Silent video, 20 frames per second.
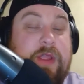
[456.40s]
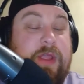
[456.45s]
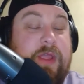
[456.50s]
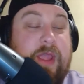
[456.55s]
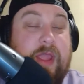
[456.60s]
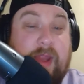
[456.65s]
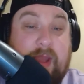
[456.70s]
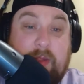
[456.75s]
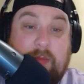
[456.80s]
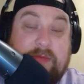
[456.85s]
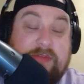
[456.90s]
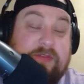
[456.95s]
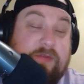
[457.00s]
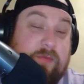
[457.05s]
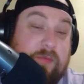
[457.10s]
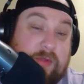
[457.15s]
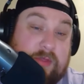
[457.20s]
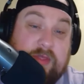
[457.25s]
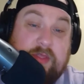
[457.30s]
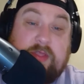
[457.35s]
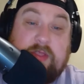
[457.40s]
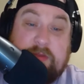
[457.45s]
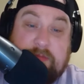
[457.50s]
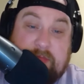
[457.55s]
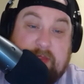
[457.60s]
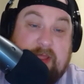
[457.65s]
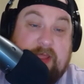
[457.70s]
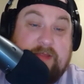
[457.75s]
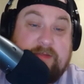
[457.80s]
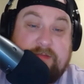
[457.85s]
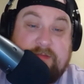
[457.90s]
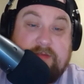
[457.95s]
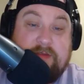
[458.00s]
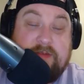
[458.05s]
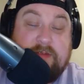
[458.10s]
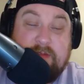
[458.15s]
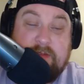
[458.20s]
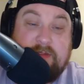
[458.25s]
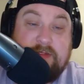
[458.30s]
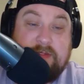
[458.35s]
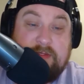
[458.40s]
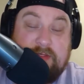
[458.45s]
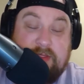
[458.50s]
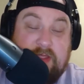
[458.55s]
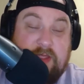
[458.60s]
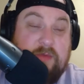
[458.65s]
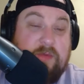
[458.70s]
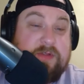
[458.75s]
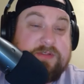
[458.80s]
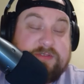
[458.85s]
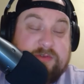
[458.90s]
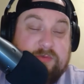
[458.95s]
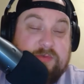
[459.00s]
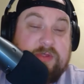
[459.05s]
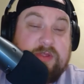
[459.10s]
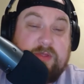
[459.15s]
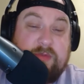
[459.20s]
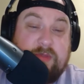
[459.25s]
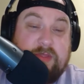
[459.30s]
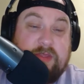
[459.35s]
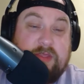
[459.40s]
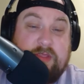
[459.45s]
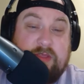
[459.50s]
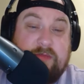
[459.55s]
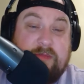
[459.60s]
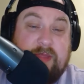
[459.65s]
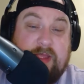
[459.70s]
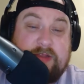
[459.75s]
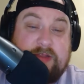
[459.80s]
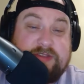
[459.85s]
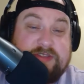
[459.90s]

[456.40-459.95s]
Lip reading: And it was a really good match. It was a really, really good match.